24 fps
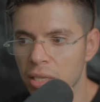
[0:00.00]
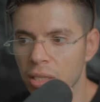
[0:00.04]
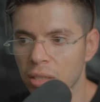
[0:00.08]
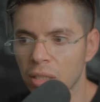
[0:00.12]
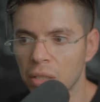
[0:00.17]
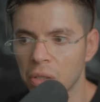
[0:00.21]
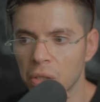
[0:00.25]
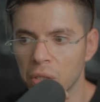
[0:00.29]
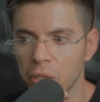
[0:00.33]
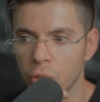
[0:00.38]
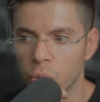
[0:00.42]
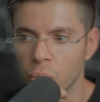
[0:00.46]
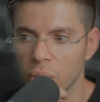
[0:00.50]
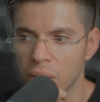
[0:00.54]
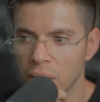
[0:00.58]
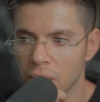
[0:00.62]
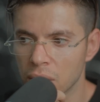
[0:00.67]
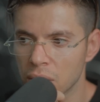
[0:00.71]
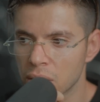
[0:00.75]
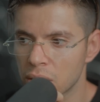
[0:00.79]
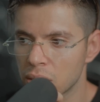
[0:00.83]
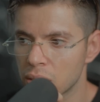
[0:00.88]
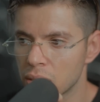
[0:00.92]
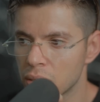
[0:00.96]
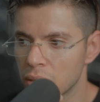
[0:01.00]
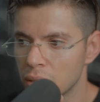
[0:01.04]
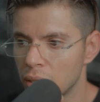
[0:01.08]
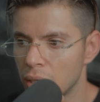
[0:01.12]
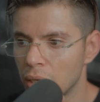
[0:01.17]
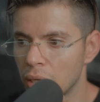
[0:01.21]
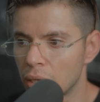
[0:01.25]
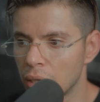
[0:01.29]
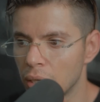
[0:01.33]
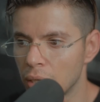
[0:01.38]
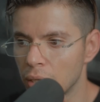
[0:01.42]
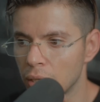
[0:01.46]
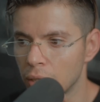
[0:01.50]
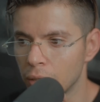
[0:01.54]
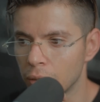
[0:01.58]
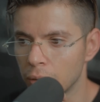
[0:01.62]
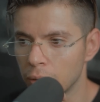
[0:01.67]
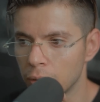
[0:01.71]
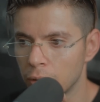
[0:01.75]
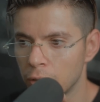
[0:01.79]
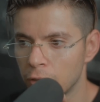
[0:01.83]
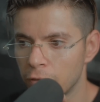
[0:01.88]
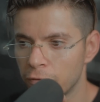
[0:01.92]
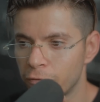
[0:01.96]
the lyrics,
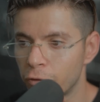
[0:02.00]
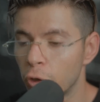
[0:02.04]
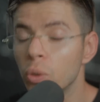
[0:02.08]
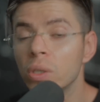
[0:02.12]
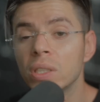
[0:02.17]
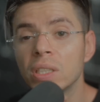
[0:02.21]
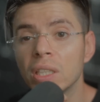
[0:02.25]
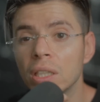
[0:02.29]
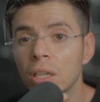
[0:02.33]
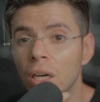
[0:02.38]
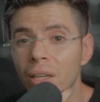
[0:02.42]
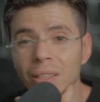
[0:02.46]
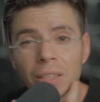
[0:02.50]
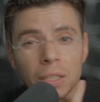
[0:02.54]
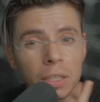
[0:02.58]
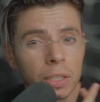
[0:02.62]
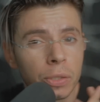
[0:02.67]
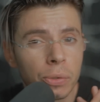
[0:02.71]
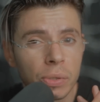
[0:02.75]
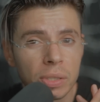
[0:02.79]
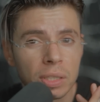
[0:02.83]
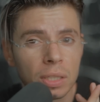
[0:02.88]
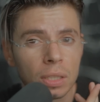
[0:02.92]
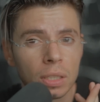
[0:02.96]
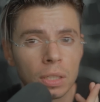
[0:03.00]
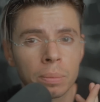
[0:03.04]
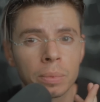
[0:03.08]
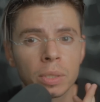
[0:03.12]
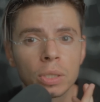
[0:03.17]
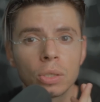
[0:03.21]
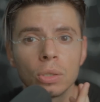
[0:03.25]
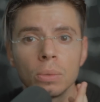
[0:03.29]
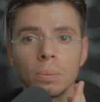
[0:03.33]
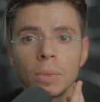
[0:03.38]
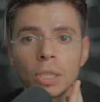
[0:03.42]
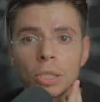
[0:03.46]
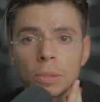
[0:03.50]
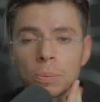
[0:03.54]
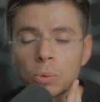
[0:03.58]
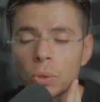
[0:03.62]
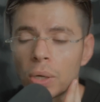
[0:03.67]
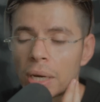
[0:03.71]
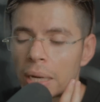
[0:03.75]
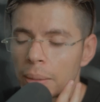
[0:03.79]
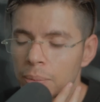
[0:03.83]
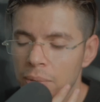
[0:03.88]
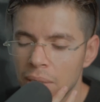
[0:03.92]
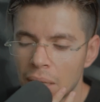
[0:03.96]
focusing on the lyrics a little bit too much,
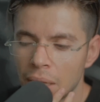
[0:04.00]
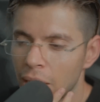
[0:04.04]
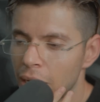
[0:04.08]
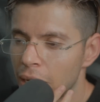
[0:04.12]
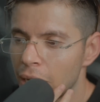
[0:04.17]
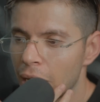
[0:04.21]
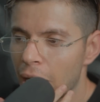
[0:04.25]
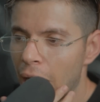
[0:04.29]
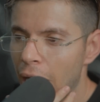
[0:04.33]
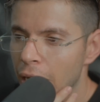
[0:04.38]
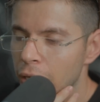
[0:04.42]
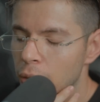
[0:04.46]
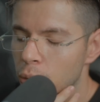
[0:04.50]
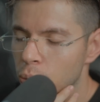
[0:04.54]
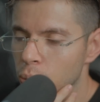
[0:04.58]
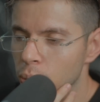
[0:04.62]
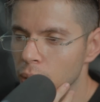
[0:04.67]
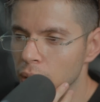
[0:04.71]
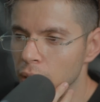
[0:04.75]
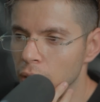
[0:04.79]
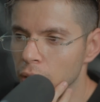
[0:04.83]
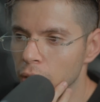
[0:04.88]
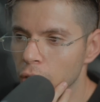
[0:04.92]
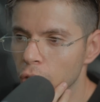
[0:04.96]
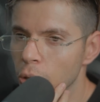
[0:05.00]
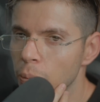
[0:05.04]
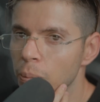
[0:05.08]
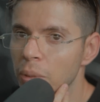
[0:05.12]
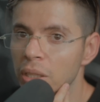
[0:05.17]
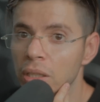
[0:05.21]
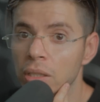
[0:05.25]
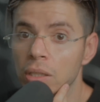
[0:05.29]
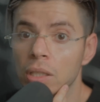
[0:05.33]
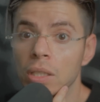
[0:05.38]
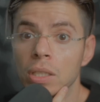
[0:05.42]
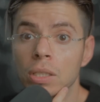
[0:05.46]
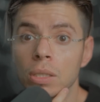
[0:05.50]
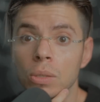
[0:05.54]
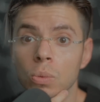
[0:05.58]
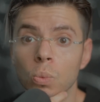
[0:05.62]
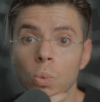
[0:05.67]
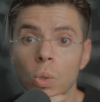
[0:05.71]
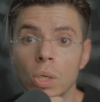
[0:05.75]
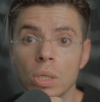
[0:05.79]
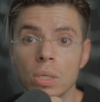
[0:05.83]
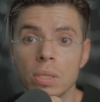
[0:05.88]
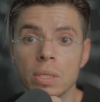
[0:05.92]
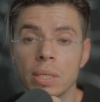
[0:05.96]
perhaps. I don't really know, but this
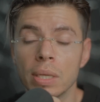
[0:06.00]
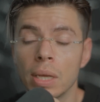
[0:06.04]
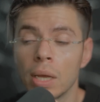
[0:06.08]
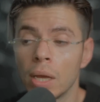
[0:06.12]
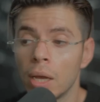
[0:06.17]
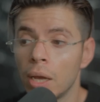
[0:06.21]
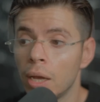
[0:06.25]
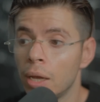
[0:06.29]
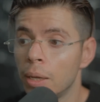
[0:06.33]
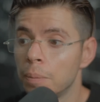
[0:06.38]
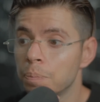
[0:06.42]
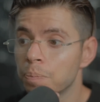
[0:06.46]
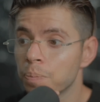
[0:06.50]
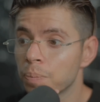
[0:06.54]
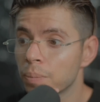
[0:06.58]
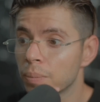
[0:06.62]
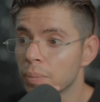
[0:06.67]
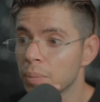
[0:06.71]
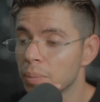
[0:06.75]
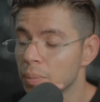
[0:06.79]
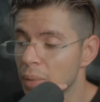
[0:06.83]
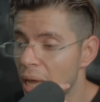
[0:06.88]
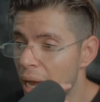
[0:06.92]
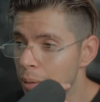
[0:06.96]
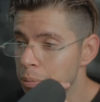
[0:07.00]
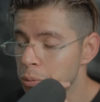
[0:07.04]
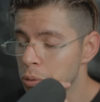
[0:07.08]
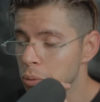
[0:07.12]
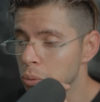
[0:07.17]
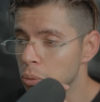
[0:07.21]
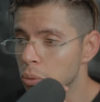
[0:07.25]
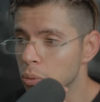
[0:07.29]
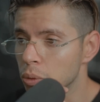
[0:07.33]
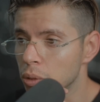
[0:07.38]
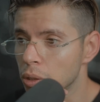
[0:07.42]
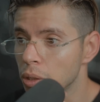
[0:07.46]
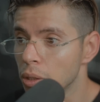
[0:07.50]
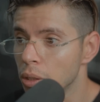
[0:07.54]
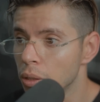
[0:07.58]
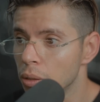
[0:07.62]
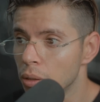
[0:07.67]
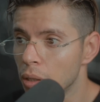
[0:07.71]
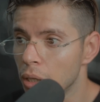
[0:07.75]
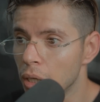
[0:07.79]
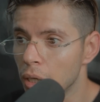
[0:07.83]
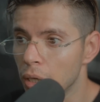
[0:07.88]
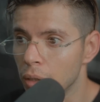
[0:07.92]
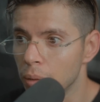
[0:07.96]
was absolutely
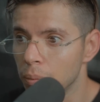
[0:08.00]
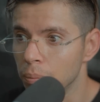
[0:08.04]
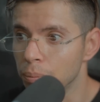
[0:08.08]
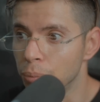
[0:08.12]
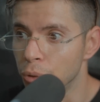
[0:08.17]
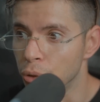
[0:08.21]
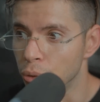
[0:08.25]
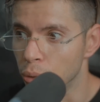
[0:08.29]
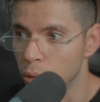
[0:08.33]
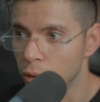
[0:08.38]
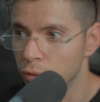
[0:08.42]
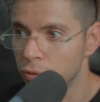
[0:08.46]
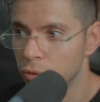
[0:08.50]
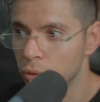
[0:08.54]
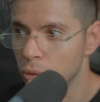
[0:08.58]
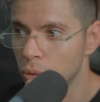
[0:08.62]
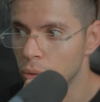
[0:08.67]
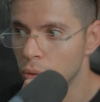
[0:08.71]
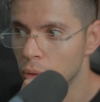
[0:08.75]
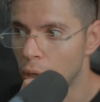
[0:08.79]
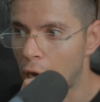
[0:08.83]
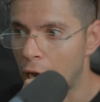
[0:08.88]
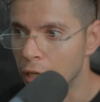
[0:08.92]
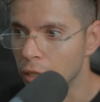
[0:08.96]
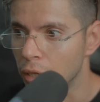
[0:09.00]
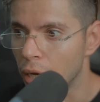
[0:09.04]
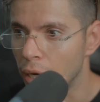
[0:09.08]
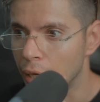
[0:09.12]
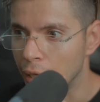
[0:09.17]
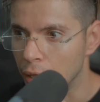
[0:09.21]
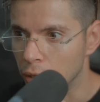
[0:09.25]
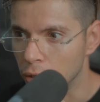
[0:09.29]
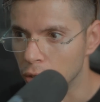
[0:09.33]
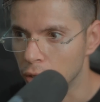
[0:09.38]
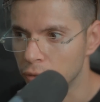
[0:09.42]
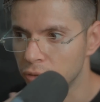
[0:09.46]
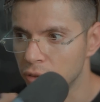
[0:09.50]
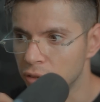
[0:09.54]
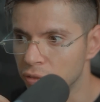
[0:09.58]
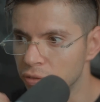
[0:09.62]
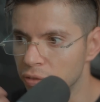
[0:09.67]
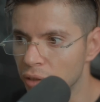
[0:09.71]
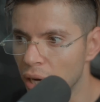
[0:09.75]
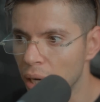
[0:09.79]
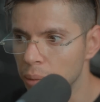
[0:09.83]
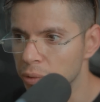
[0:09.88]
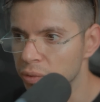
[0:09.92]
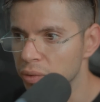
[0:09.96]
beautiful. I love the
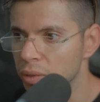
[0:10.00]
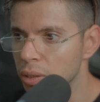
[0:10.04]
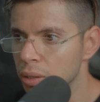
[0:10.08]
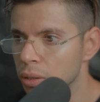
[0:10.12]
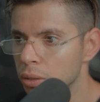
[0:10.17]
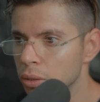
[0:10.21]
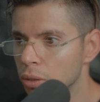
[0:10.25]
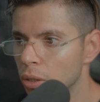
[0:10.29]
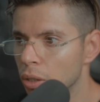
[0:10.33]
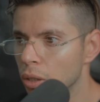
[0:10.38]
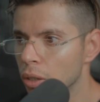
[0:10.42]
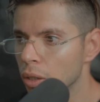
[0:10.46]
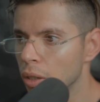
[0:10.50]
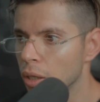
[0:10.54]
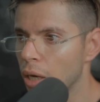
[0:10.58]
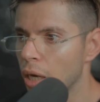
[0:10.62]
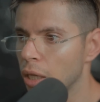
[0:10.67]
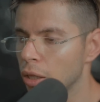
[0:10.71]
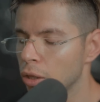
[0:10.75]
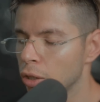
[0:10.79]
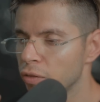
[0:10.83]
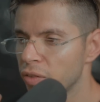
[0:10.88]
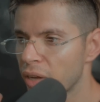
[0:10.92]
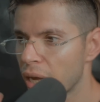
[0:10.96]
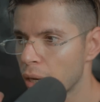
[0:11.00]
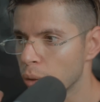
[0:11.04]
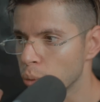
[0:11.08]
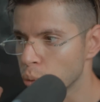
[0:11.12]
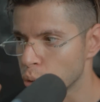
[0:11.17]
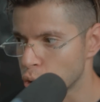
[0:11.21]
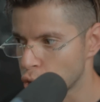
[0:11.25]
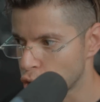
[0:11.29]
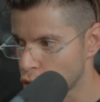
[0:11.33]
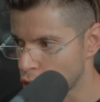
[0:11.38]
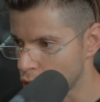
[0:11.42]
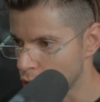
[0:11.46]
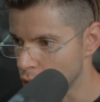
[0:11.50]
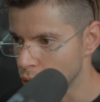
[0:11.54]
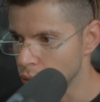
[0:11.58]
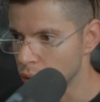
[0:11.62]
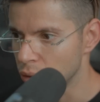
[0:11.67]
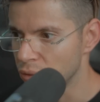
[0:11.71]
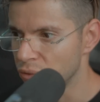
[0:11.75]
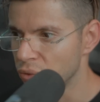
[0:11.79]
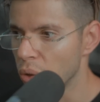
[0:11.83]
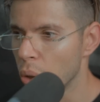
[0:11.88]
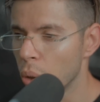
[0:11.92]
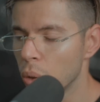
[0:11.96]
vibe of the song. I love how chill
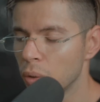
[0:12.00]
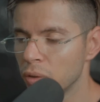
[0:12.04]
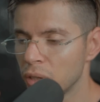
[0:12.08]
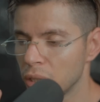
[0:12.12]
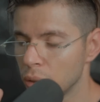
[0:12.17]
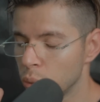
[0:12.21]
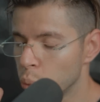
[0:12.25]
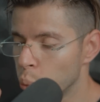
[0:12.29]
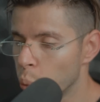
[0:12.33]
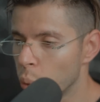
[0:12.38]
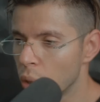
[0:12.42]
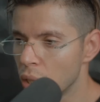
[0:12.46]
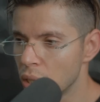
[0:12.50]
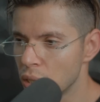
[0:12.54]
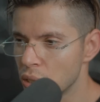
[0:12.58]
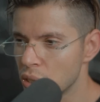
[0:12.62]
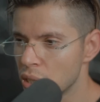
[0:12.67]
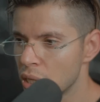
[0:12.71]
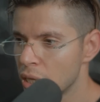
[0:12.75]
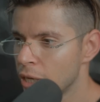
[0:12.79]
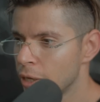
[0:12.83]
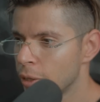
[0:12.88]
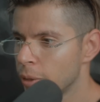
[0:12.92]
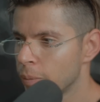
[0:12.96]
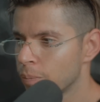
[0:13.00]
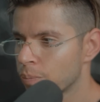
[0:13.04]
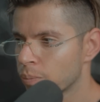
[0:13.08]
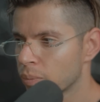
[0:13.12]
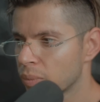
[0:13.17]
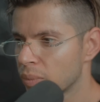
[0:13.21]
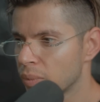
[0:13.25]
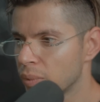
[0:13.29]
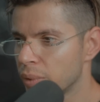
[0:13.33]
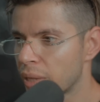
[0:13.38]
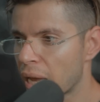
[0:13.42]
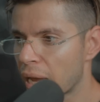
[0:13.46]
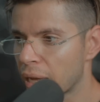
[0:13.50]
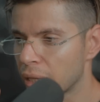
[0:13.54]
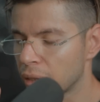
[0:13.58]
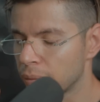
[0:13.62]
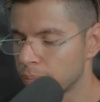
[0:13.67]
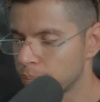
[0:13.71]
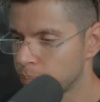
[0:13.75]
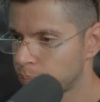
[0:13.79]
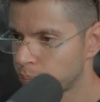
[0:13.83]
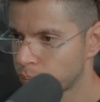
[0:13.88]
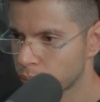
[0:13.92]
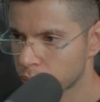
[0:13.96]
it was. That
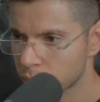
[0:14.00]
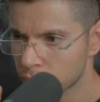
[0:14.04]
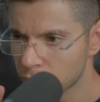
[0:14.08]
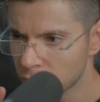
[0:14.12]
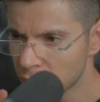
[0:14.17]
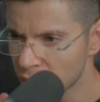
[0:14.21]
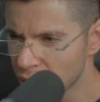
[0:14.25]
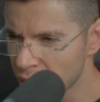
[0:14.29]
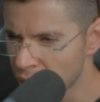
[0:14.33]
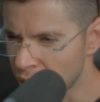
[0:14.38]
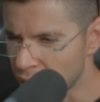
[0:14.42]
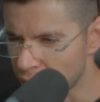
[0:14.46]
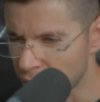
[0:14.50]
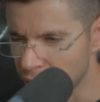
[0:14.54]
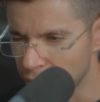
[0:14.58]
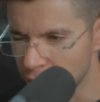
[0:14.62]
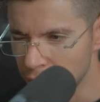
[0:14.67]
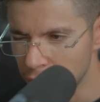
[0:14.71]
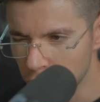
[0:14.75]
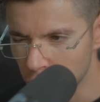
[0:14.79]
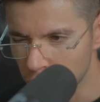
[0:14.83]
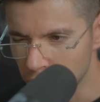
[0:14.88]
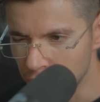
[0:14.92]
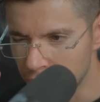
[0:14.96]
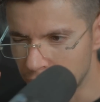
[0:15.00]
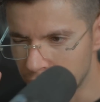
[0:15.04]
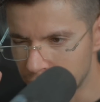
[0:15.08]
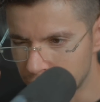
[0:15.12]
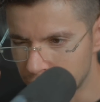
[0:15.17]
little